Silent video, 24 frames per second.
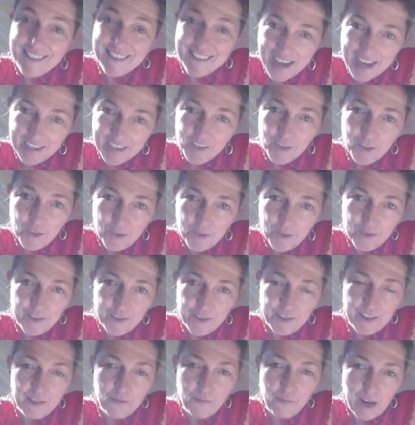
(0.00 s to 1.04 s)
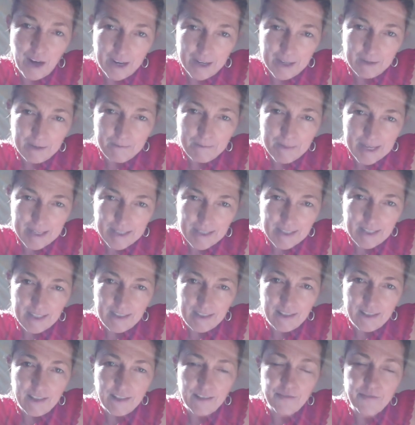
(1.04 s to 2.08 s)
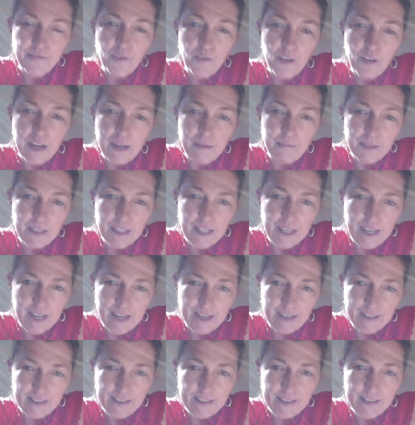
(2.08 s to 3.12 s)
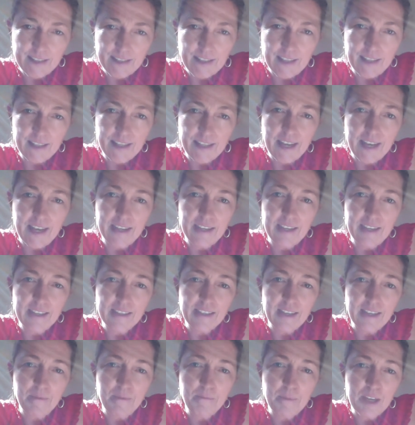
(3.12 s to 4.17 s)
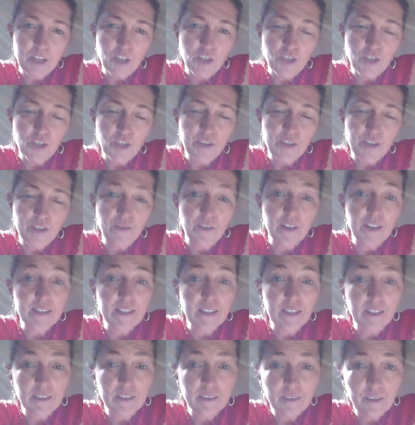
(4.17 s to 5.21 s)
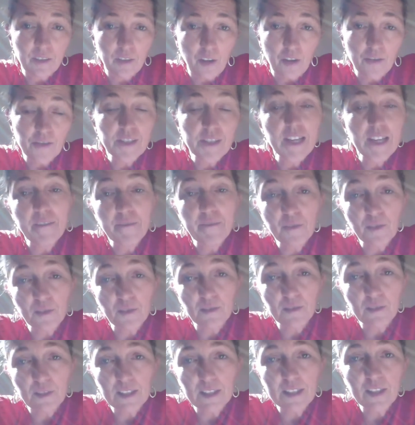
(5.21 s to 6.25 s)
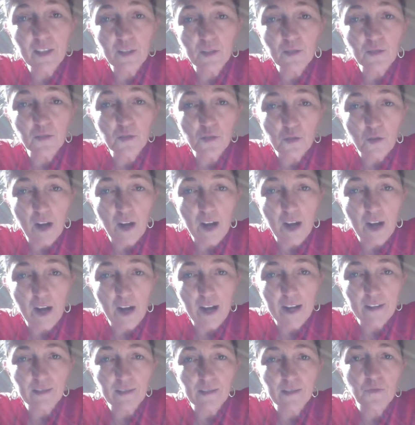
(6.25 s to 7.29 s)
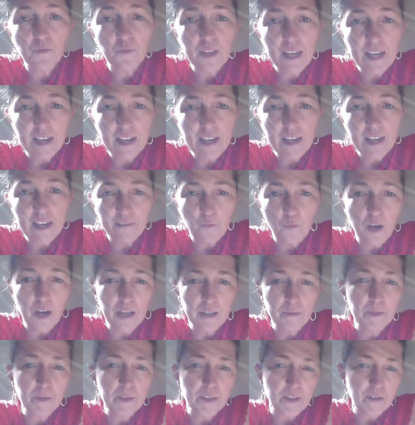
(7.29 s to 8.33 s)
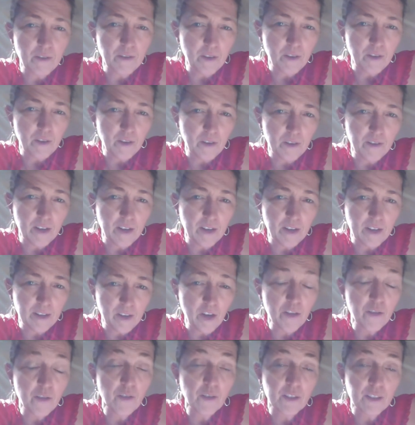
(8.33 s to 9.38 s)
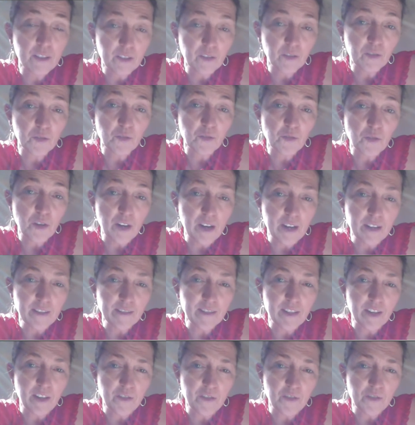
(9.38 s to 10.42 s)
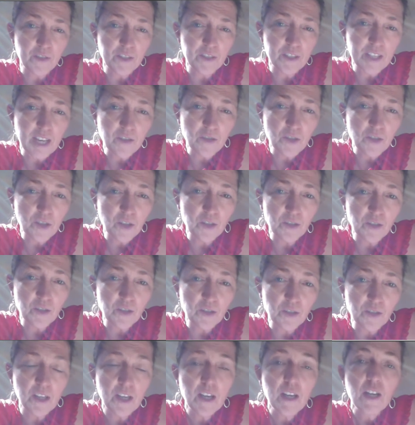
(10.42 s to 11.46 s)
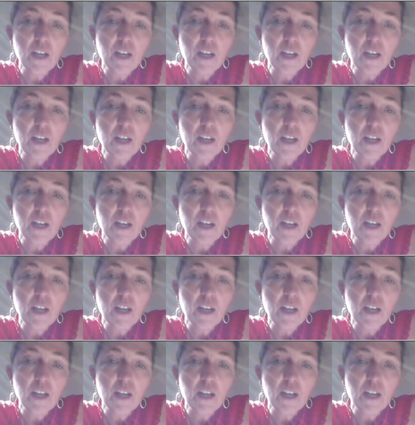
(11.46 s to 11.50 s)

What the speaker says: not currently recommended for MDS. Again, as I mentioned, there are several clinical trials. We have one, but there are other clinical trials at other centers